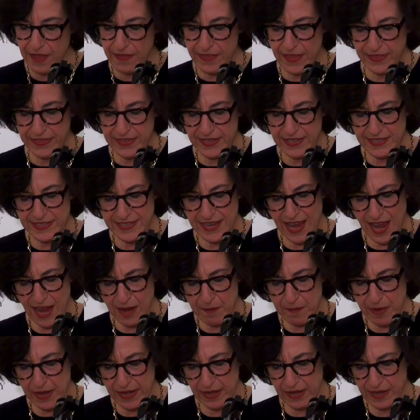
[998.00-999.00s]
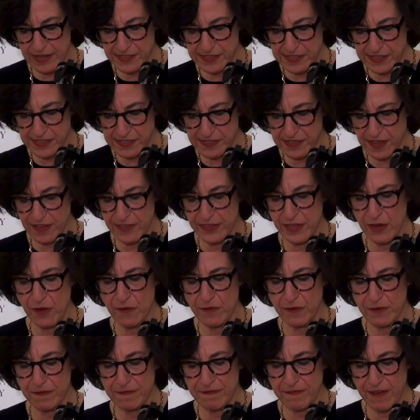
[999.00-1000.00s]
that the attack by ISIS on the
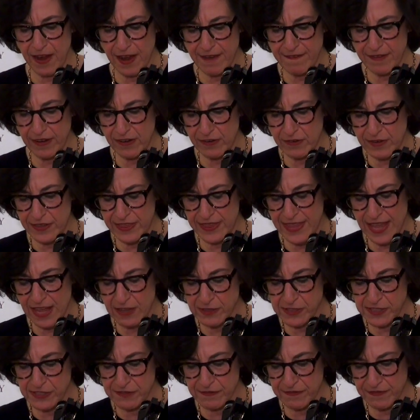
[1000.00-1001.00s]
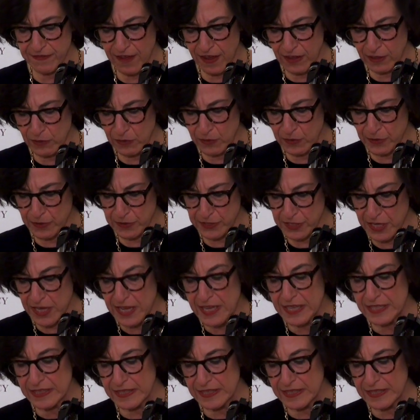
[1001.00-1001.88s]
over 500,000 followers